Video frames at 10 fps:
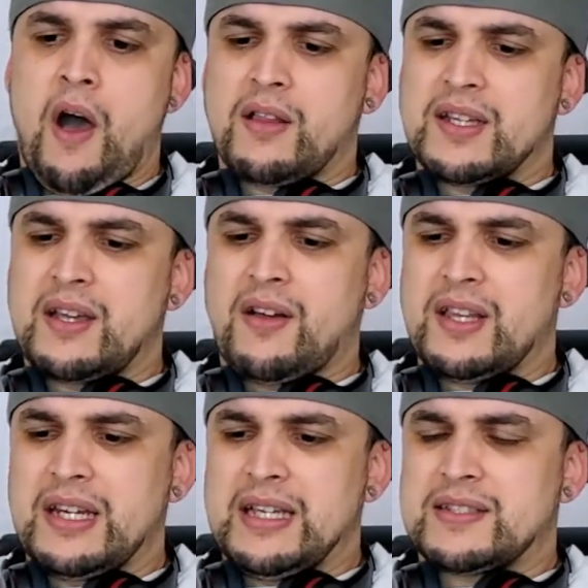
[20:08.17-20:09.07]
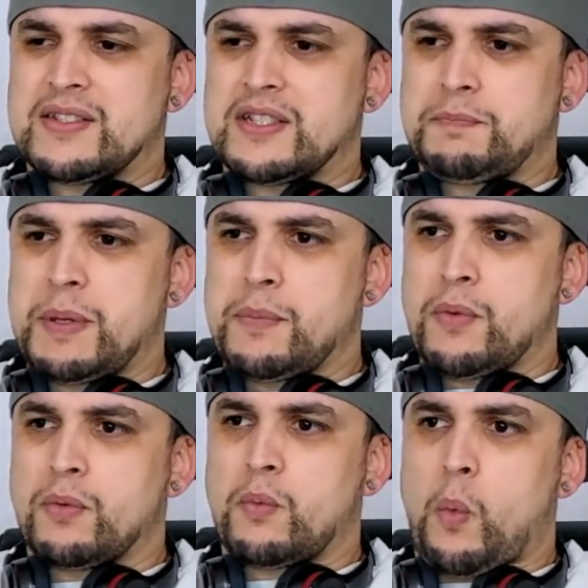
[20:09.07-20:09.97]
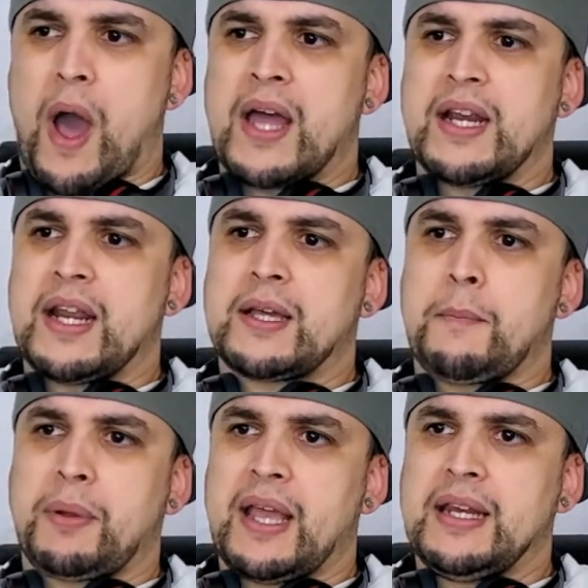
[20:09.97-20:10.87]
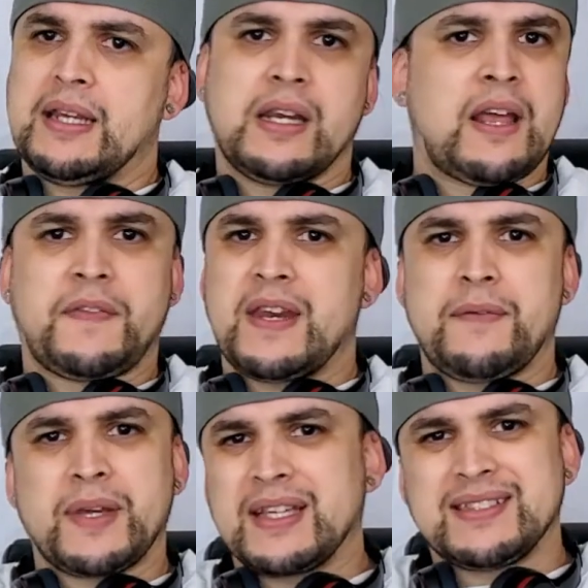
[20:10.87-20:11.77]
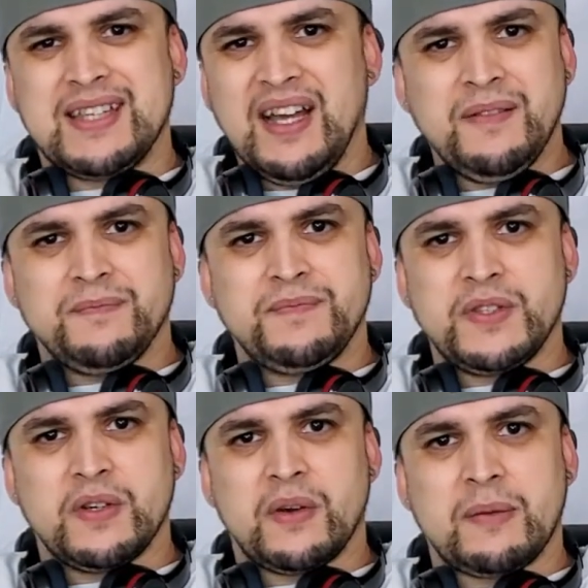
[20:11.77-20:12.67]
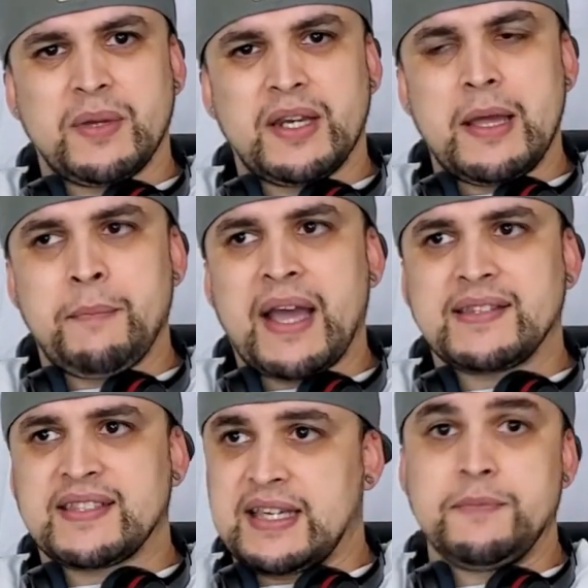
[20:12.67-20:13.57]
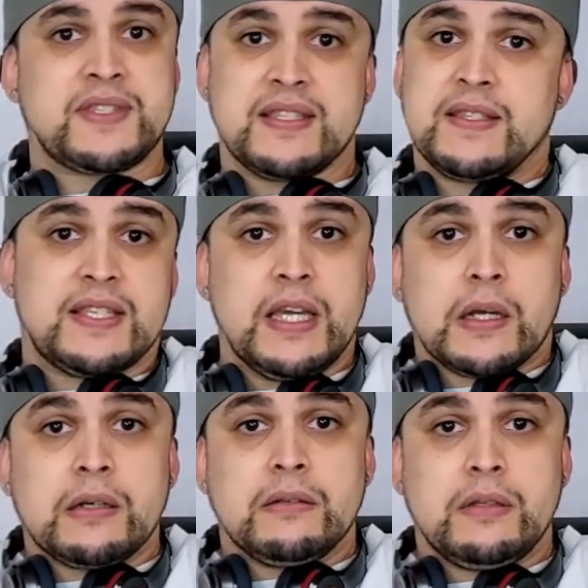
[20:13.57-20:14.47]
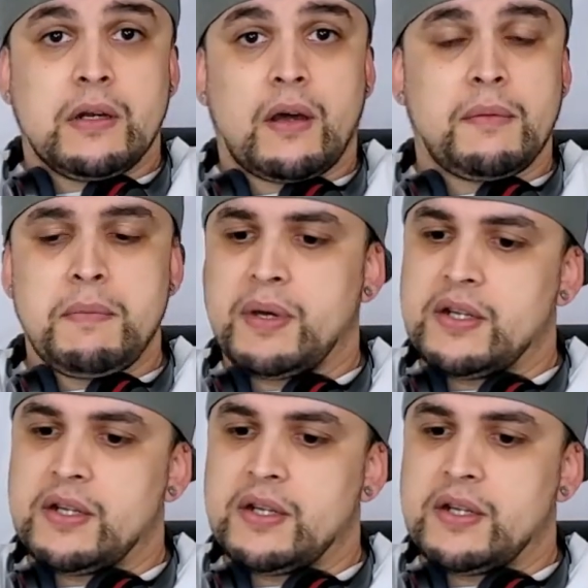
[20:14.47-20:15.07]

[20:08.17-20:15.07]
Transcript: All it is just people whining and complaining and nothing ever gets done. You know what I mean? It might seem sincere, you know what I mean?